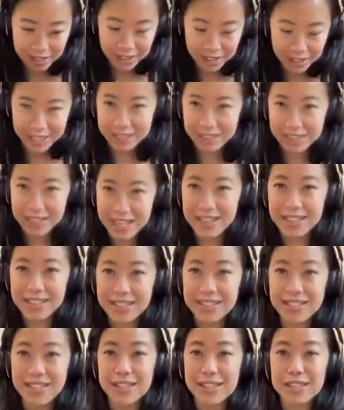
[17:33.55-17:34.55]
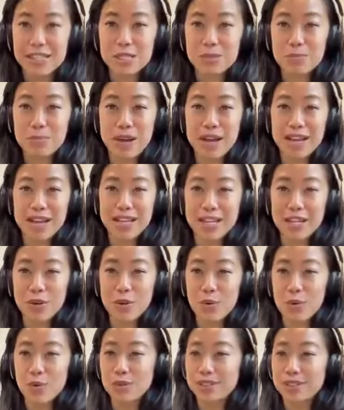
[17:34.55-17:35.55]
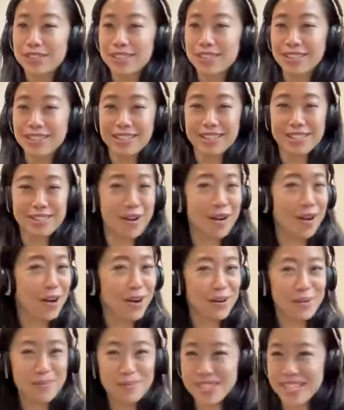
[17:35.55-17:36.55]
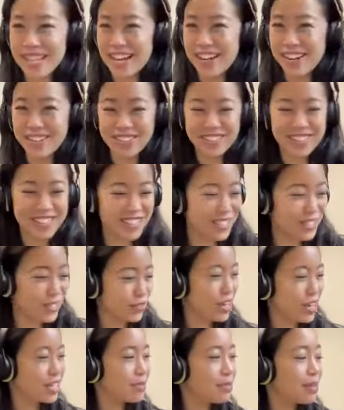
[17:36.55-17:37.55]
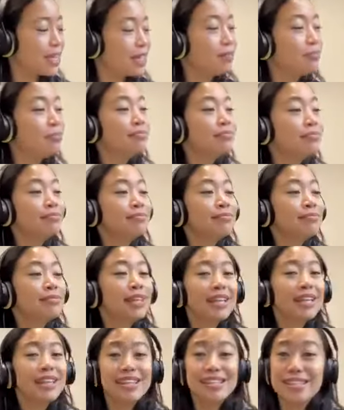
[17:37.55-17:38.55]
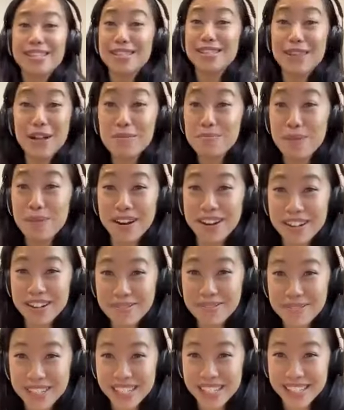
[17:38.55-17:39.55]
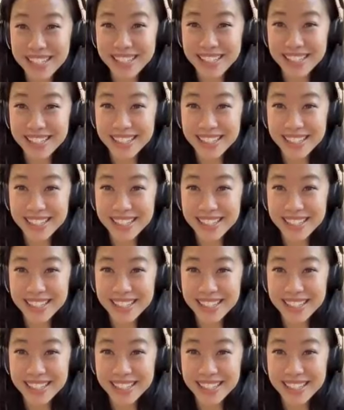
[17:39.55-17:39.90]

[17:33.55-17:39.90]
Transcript: like lengthening the spine and holding these arms out, stretch like this is all part of me.